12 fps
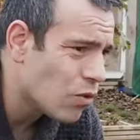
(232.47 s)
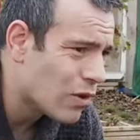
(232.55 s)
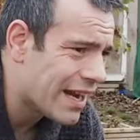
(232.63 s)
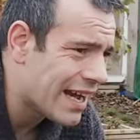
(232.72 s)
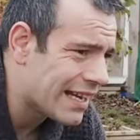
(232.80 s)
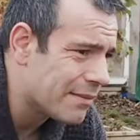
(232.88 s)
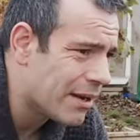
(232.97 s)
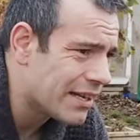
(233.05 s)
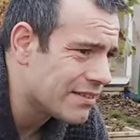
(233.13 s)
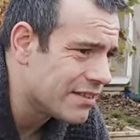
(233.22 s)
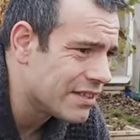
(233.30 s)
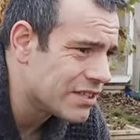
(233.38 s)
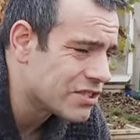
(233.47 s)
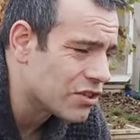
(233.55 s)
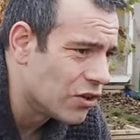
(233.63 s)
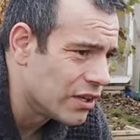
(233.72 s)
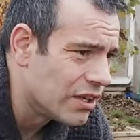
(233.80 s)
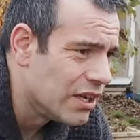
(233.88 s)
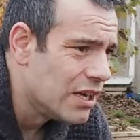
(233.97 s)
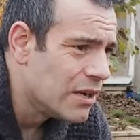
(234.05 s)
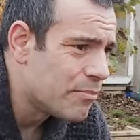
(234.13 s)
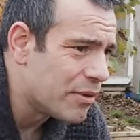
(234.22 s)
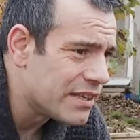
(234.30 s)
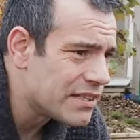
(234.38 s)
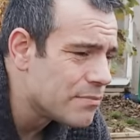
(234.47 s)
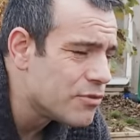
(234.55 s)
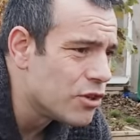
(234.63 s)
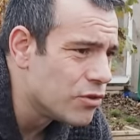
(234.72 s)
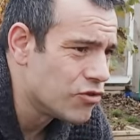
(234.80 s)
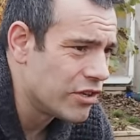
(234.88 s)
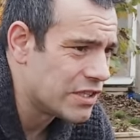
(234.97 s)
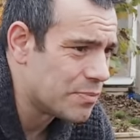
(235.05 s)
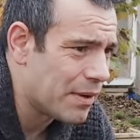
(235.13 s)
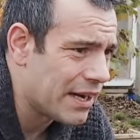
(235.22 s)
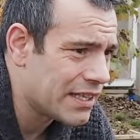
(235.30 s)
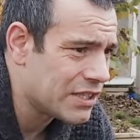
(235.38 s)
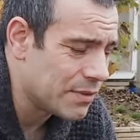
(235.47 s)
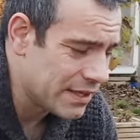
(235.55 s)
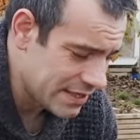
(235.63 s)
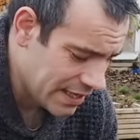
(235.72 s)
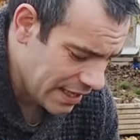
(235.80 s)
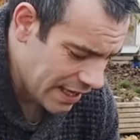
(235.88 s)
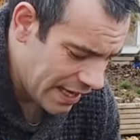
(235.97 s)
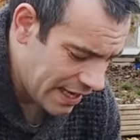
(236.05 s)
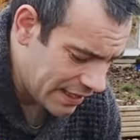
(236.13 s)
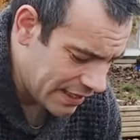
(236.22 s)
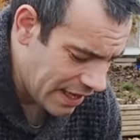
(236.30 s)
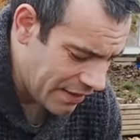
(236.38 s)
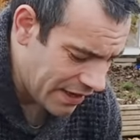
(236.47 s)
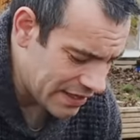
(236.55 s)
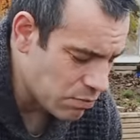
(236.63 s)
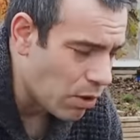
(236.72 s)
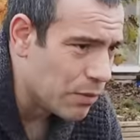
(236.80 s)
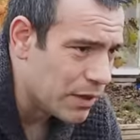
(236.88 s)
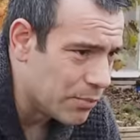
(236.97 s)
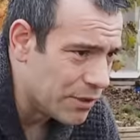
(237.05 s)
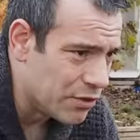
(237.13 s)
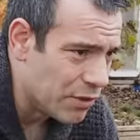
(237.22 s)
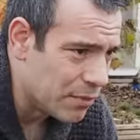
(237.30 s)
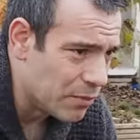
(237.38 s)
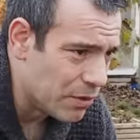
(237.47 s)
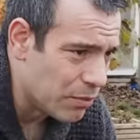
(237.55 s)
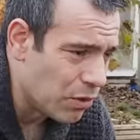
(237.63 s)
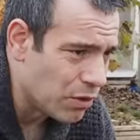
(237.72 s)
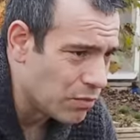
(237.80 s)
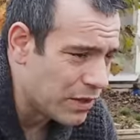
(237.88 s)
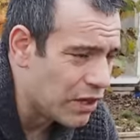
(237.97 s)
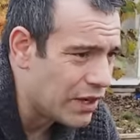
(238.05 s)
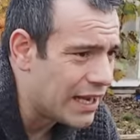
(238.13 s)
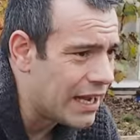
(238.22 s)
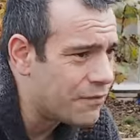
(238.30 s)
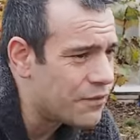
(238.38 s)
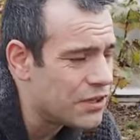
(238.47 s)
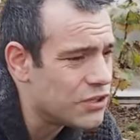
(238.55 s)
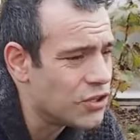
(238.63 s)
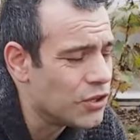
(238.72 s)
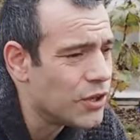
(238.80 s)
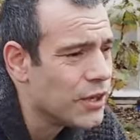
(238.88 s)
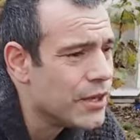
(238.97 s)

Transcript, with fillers: organic matter in the soil, bring some nutrients back to it, and, and that's what we'll be doing with what we got left this year.